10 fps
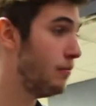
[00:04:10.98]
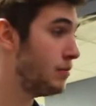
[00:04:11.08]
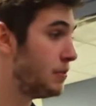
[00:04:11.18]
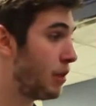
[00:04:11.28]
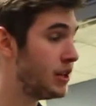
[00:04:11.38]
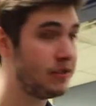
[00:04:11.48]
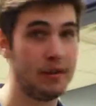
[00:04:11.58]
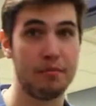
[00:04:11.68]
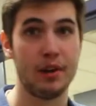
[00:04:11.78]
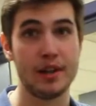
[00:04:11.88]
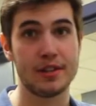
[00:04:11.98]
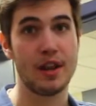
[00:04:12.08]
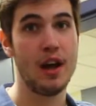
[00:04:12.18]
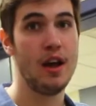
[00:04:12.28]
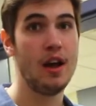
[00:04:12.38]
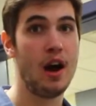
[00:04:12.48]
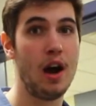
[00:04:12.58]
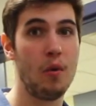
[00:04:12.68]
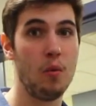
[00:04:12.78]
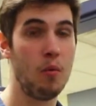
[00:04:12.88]
surprisingly placed
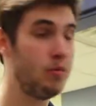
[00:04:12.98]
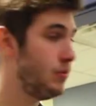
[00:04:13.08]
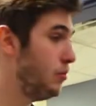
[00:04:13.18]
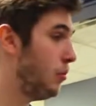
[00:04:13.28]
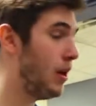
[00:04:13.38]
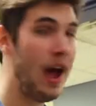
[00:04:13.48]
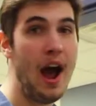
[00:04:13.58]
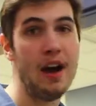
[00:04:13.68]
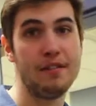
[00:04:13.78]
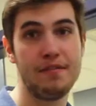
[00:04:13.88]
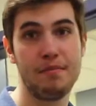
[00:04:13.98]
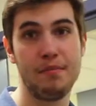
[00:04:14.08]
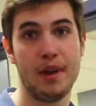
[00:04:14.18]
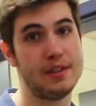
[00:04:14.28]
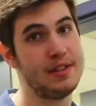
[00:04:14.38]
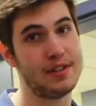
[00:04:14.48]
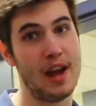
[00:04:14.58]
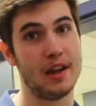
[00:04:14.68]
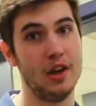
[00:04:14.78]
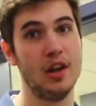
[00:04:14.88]
one half because he's
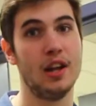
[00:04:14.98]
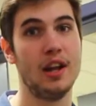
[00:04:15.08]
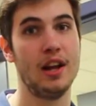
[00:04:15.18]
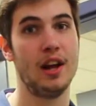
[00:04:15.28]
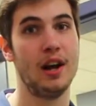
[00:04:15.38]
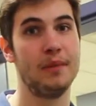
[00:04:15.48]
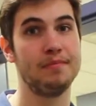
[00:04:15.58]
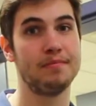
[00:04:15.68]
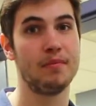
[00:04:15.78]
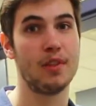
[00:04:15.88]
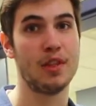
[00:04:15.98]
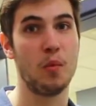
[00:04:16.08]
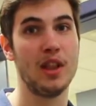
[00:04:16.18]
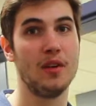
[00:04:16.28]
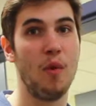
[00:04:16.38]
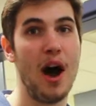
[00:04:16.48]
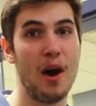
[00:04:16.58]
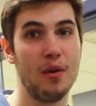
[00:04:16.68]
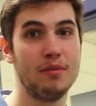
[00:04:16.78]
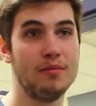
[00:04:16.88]
that good in um, the Wheel of
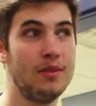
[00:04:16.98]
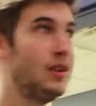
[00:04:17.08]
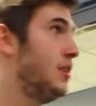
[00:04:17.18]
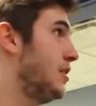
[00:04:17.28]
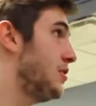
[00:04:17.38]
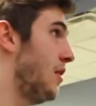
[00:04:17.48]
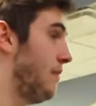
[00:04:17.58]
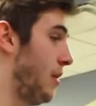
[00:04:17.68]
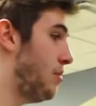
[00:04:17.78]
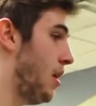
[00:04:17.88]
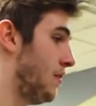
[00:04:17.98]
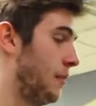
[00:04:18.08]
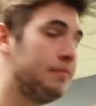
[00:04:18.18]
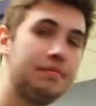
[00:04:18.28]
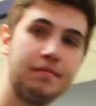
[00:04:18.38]
Wow. So I'm very proud of him.